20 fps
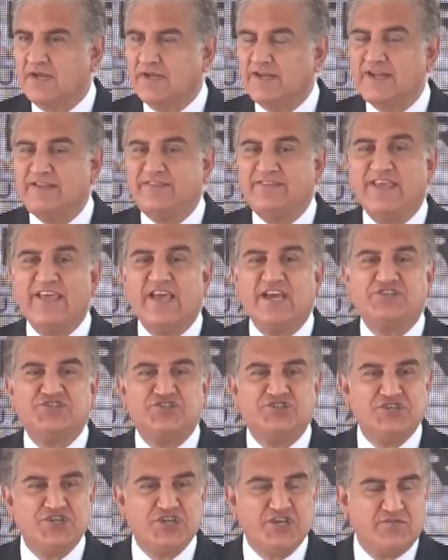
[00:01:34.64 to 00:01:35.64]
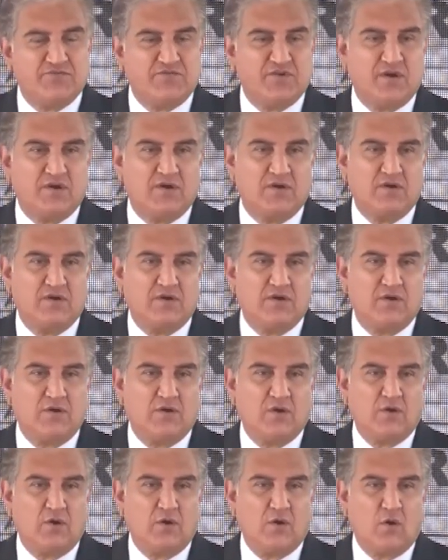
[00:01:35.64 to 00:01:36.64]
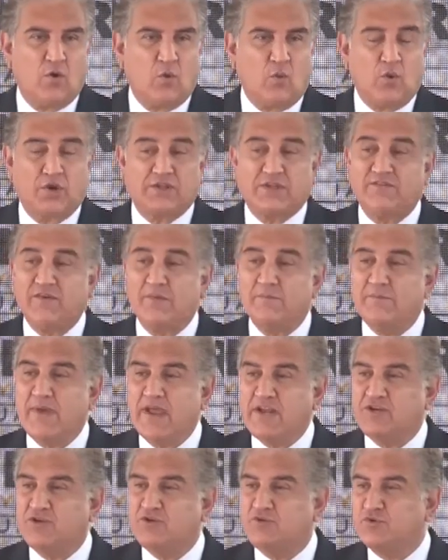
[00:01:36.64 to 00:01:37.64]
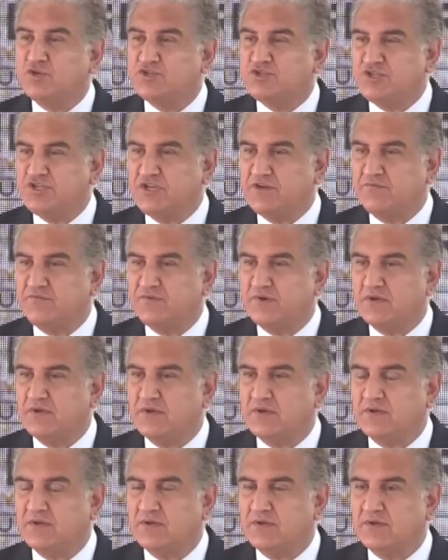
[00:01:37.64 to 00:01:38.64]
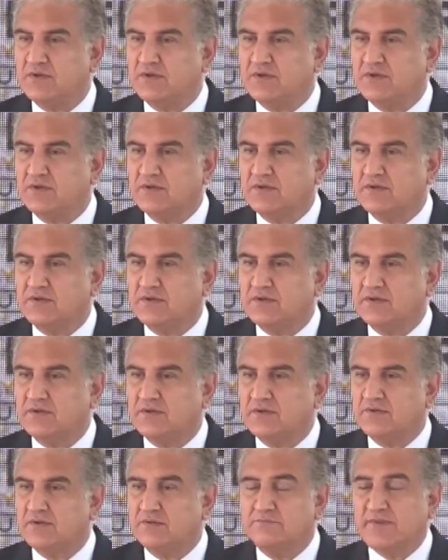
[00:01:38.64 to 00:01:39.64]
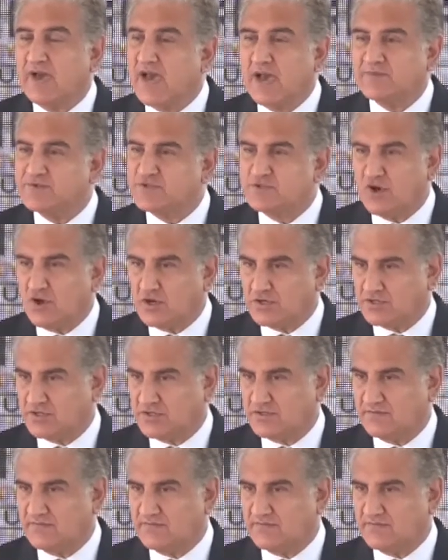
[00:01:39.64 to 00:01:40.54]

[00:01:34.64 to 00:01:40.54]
did they achieve what they were meant to achieve? Perhaps not.